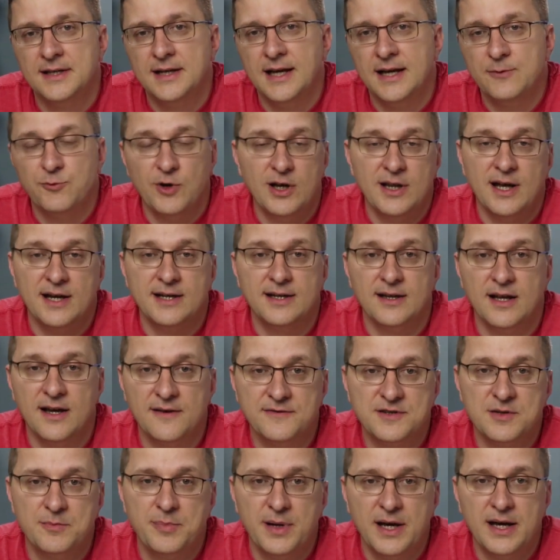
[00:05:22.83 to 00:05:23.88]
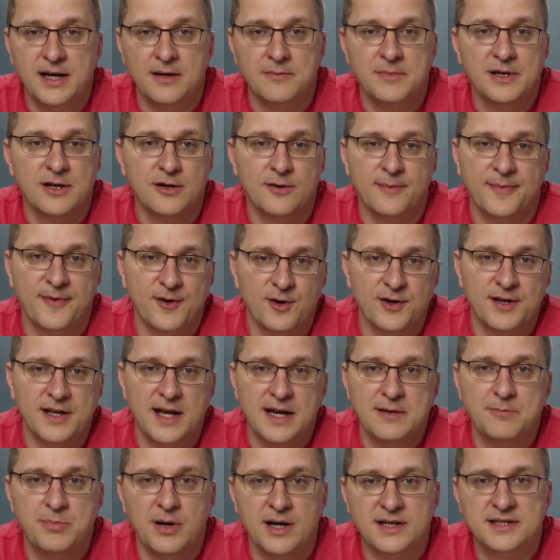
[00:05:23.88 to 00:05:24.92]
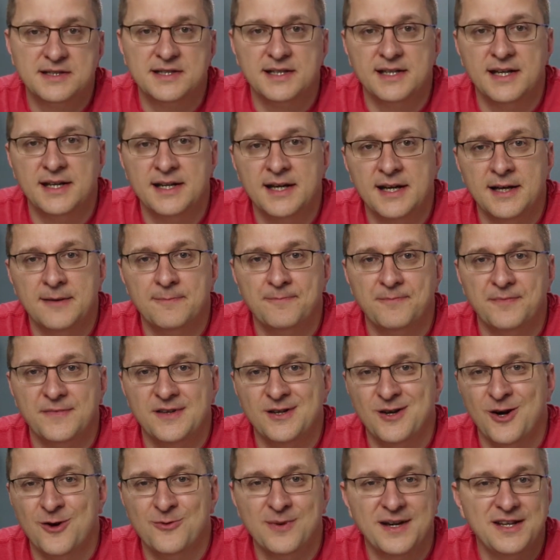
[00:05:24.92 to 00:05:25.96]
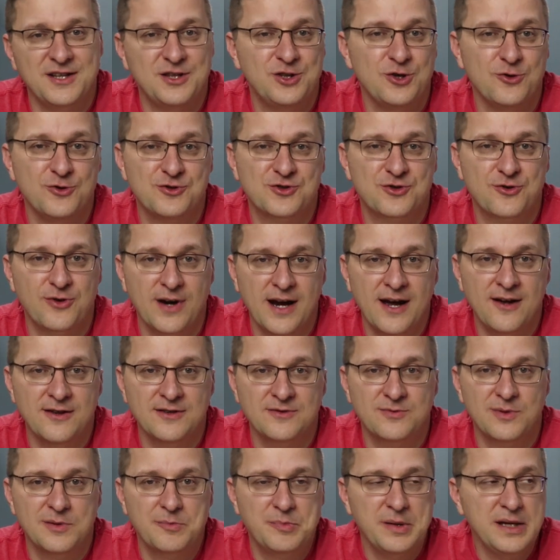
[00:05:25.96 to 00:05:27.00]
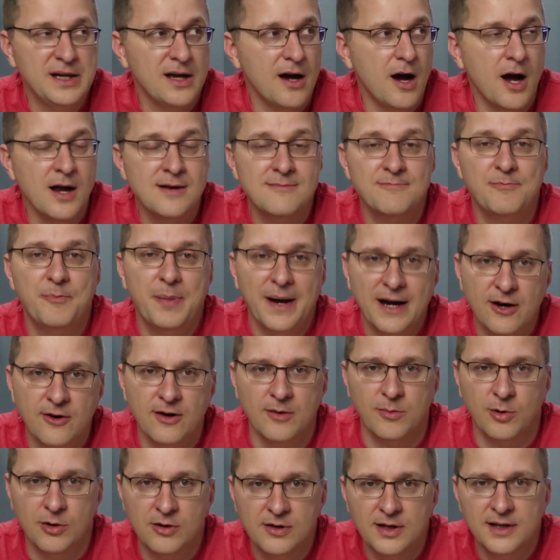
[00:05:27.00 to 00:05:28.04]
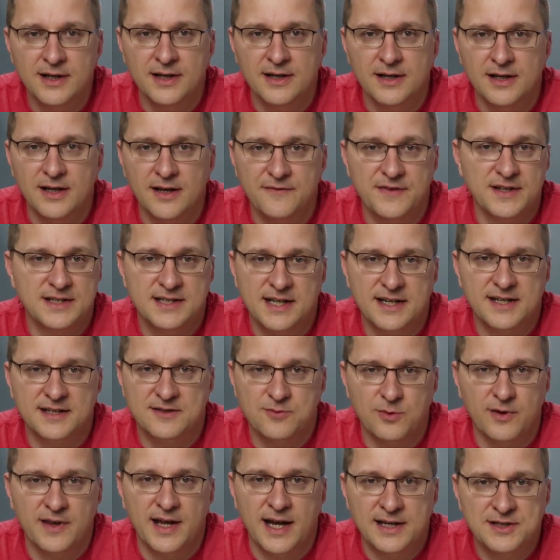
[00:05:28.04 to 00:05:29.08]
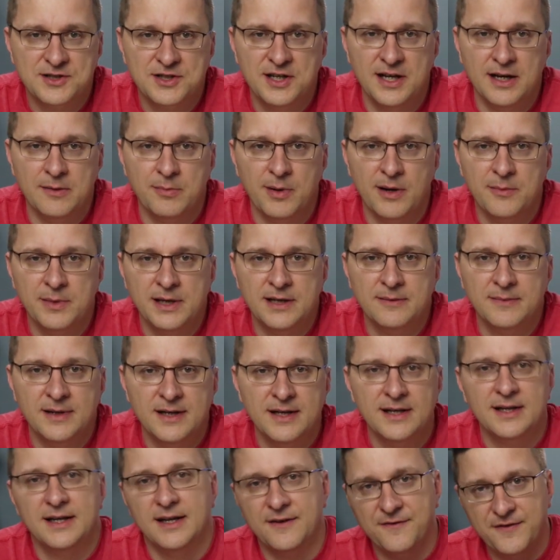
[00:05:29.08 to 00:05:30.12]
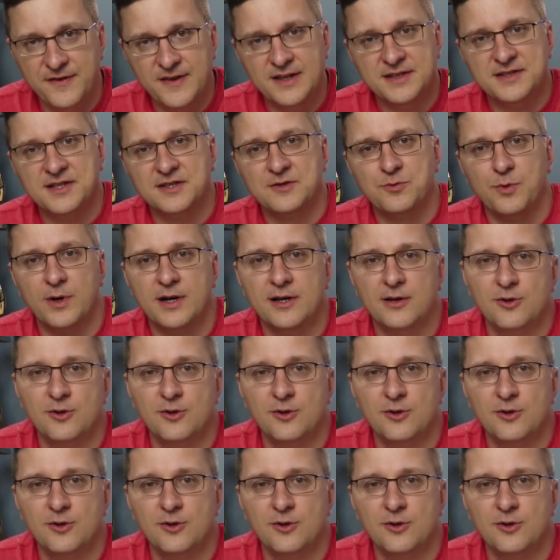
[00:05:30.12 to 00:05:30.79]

And while I'd love to pay a mere $38 to get in, the already huge crowds would be unbearable if the tickets were that cheap. I mean, if this is what